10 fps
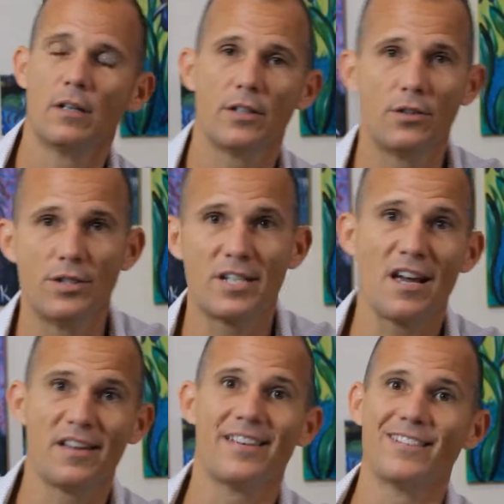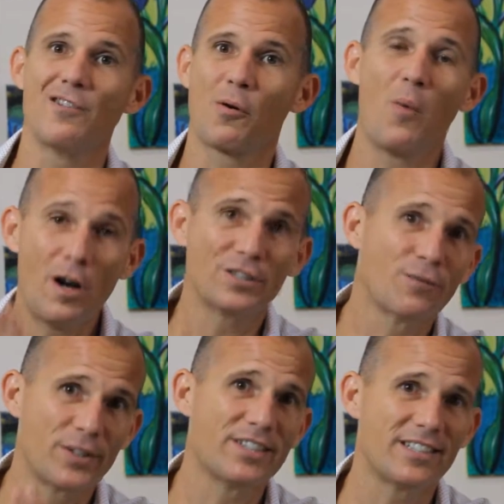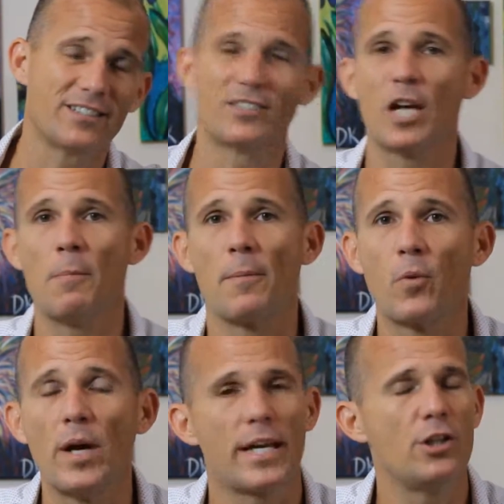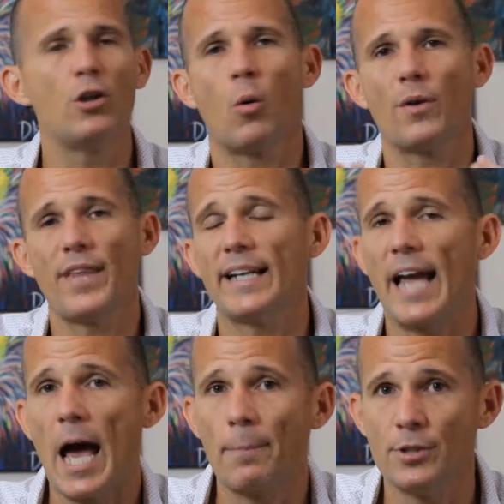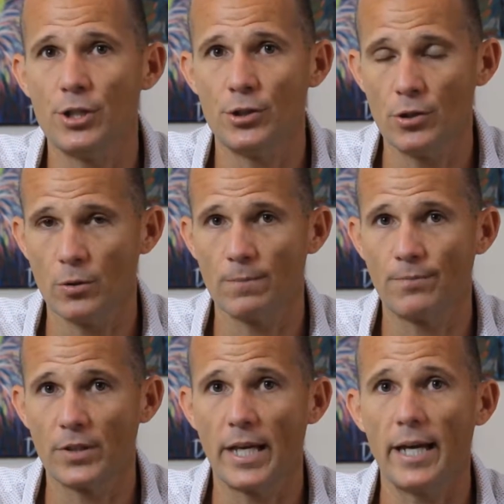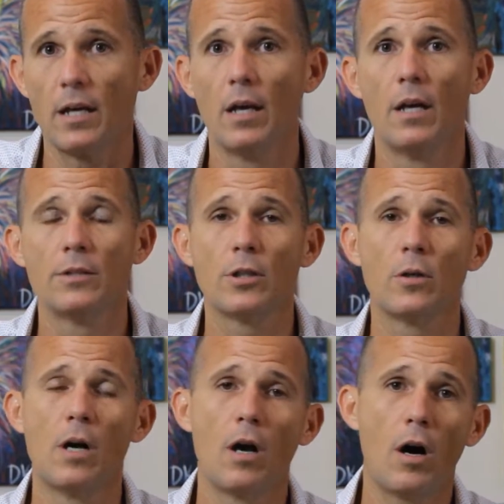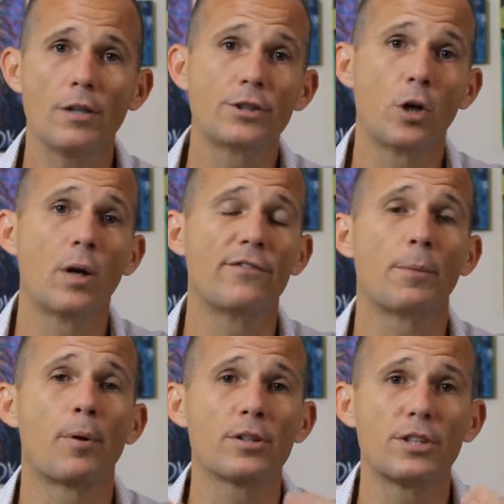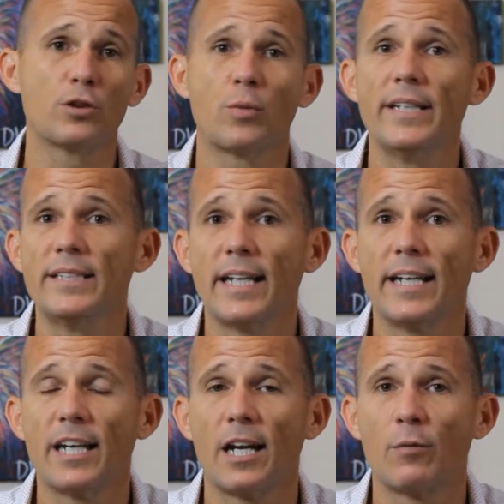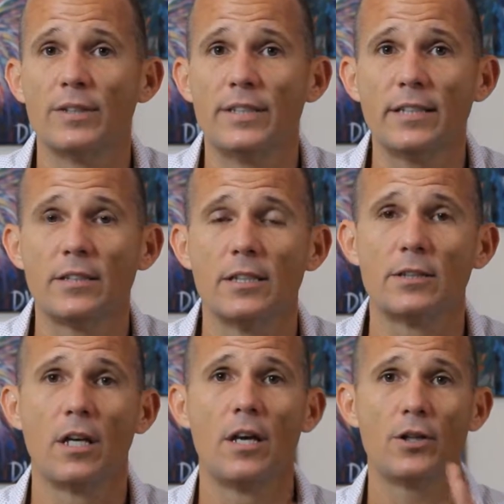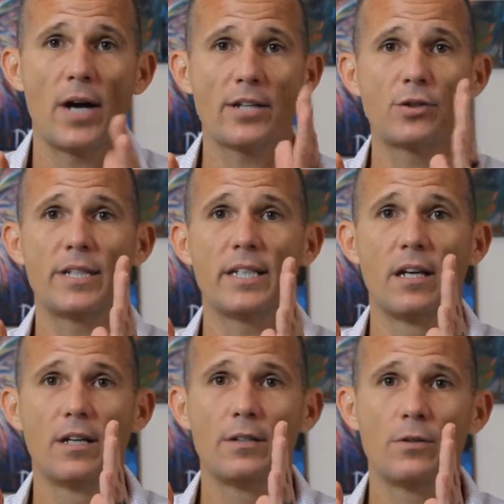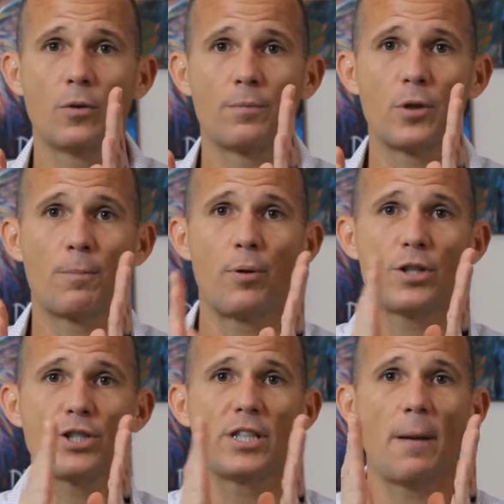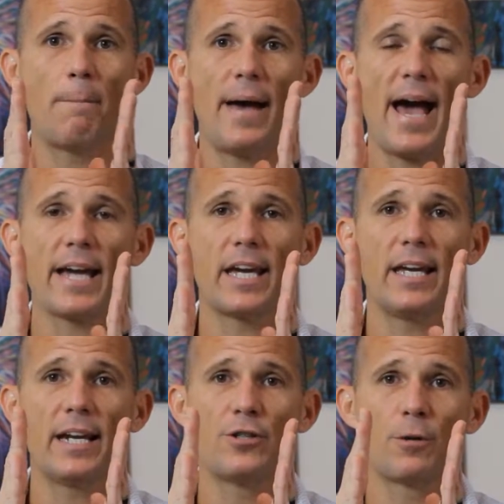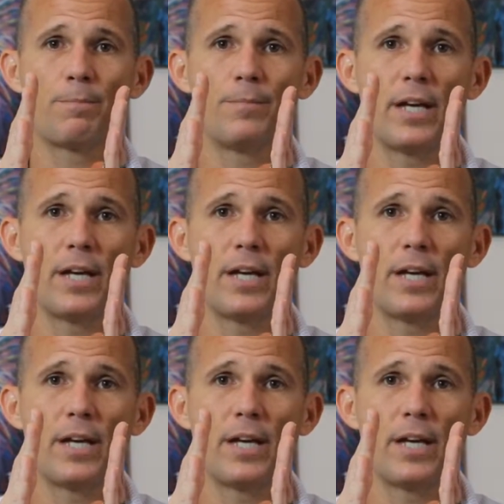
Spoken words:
you get your walls of resistance come up quick, and you don't want that to happen to you. Okay, so also if the person is raising any kind of resistance, you're pushing them back, and as you're